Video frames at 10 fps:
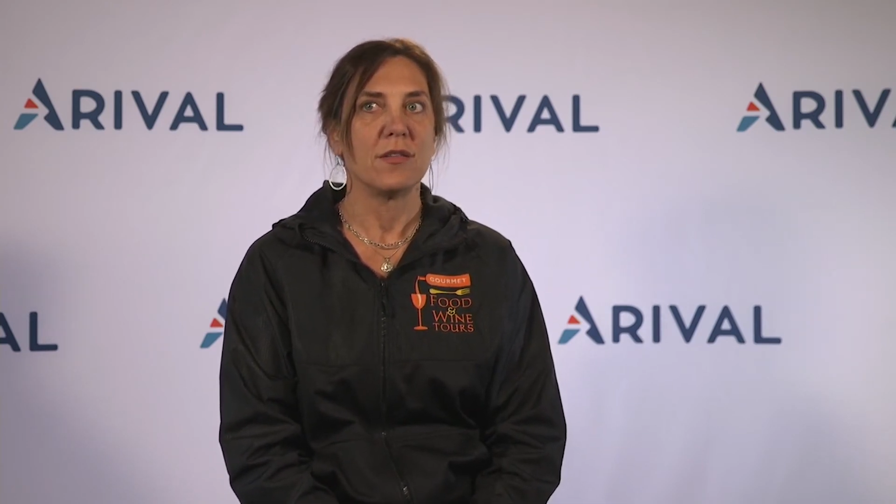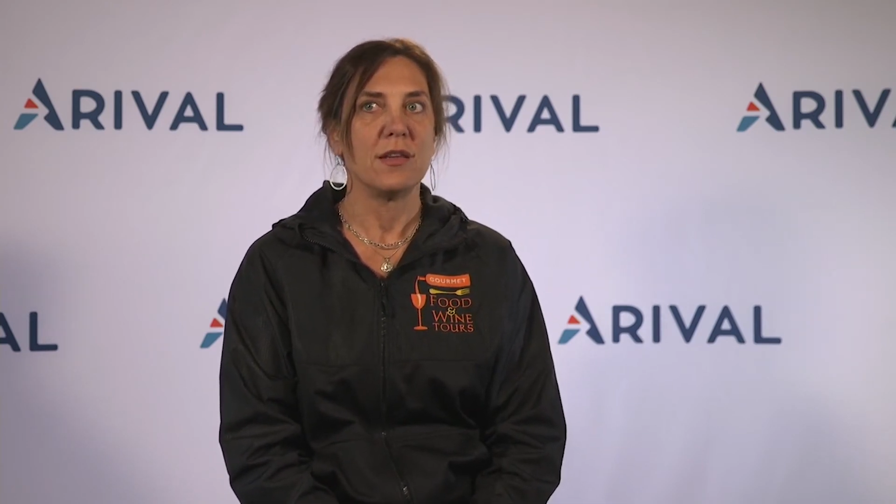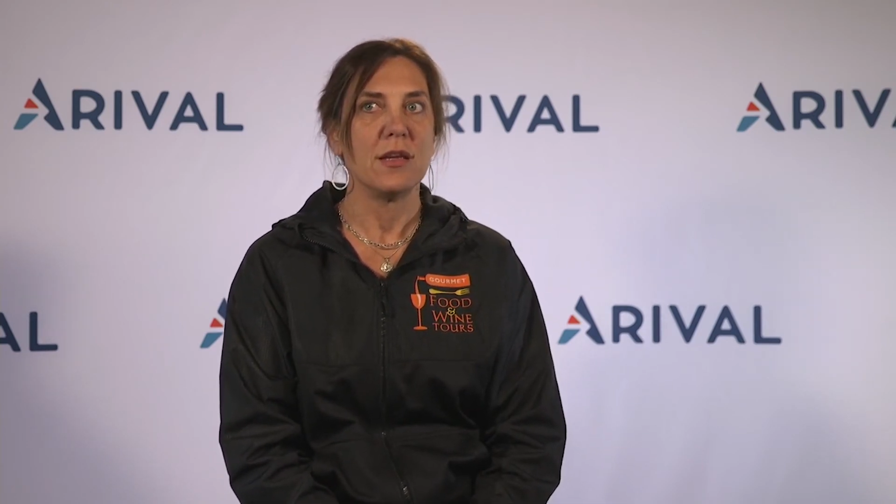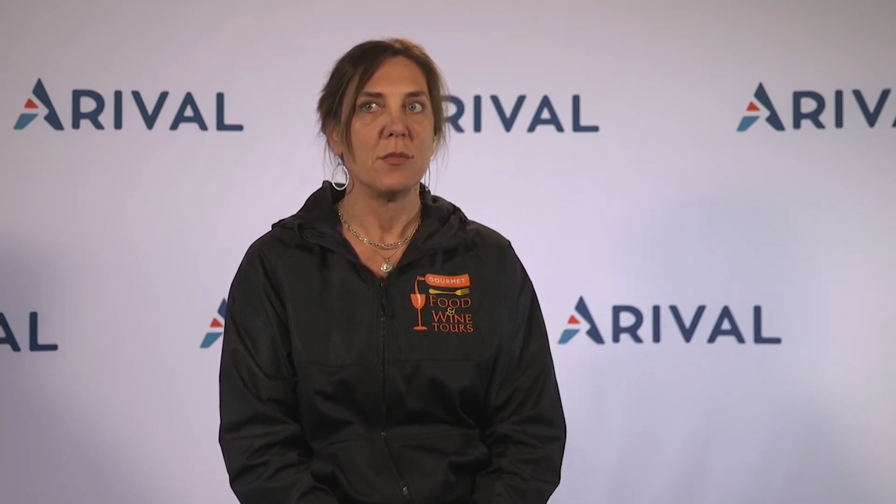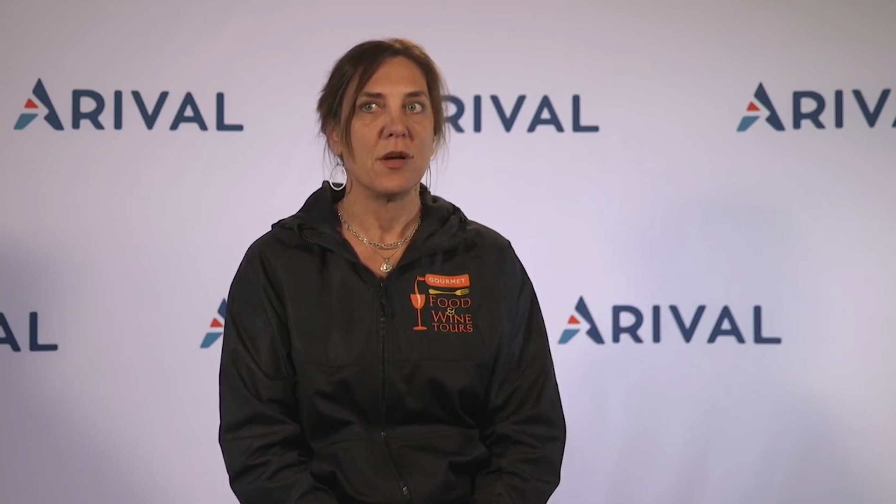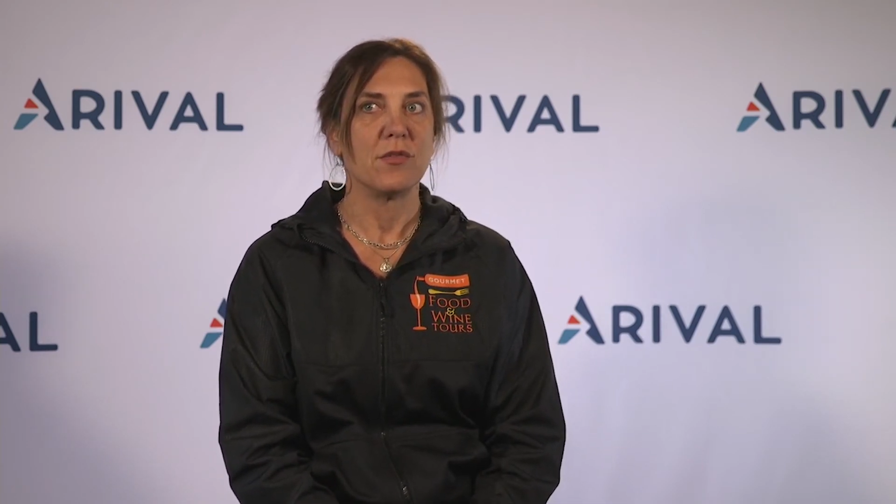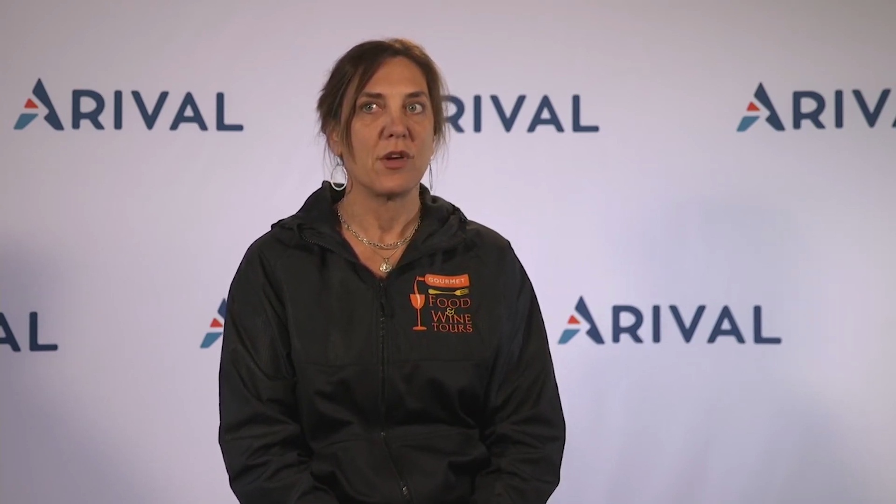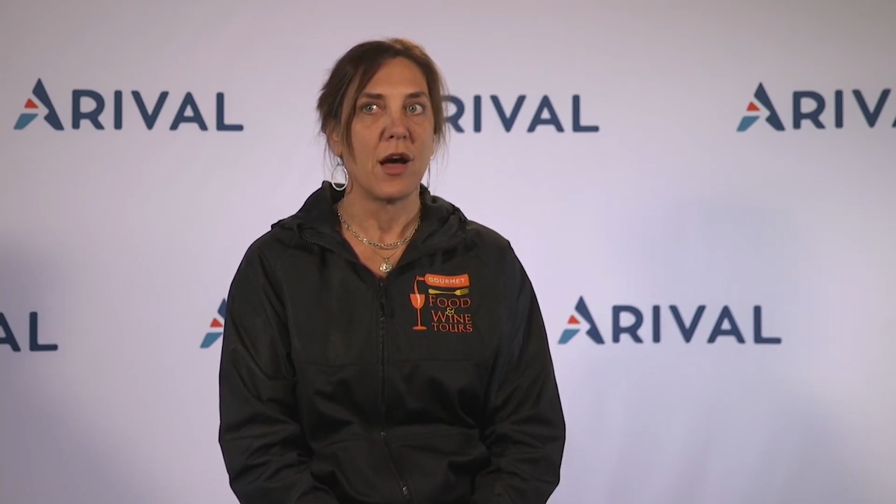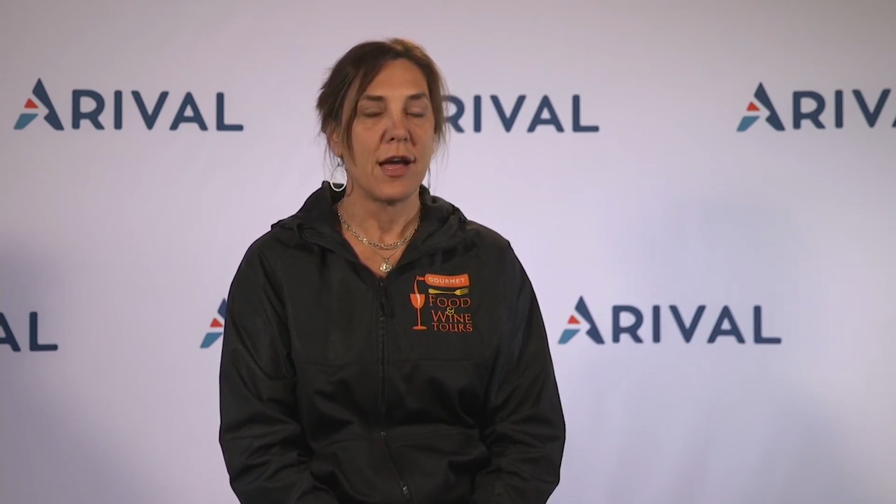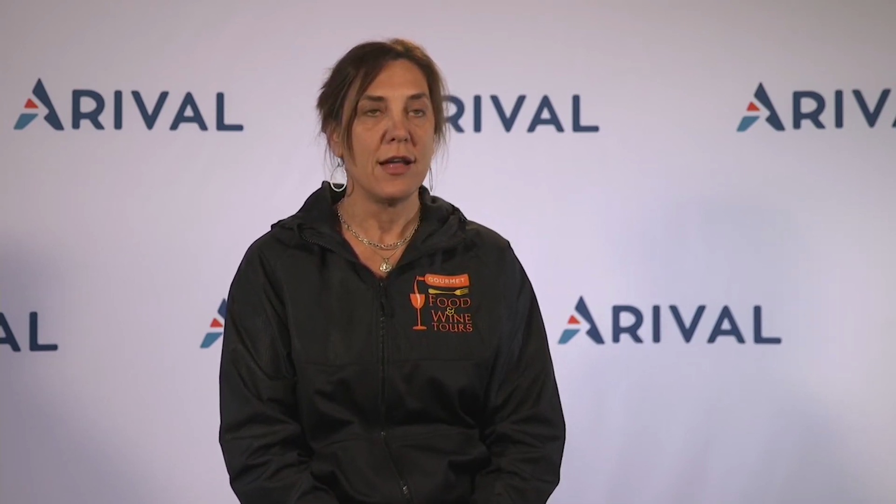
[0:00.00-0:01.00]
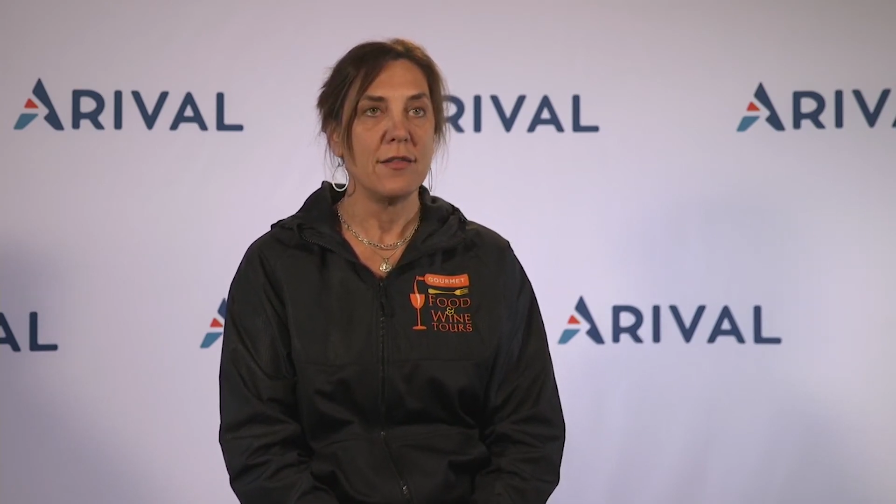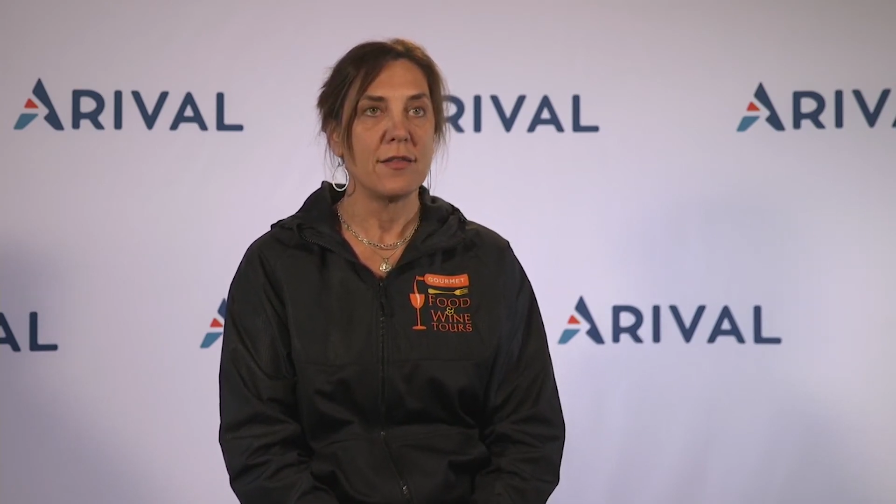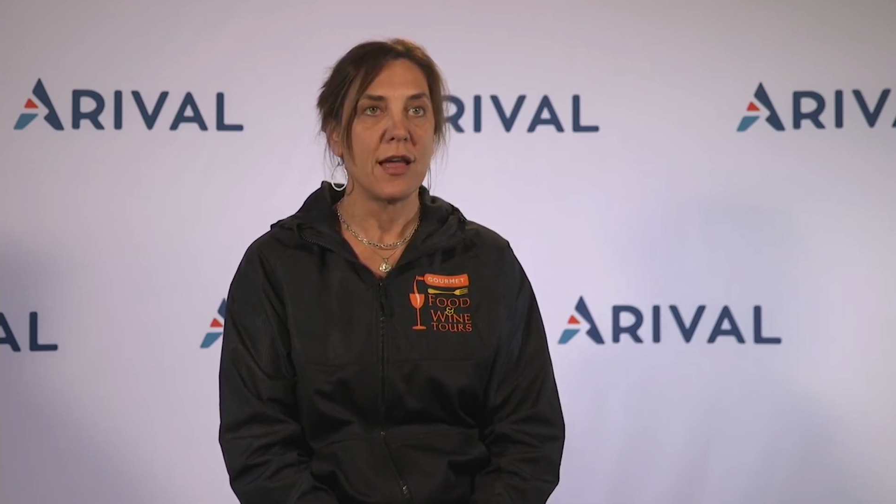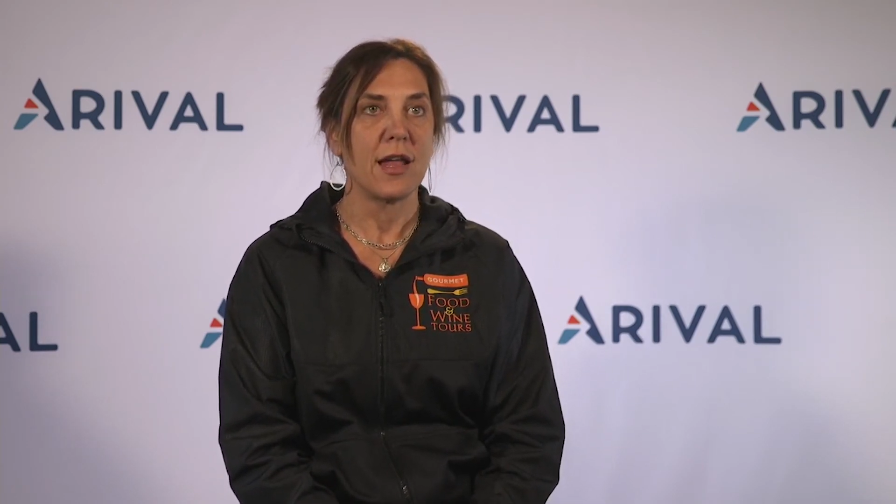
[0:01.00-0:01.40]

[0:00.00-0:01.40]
team of guides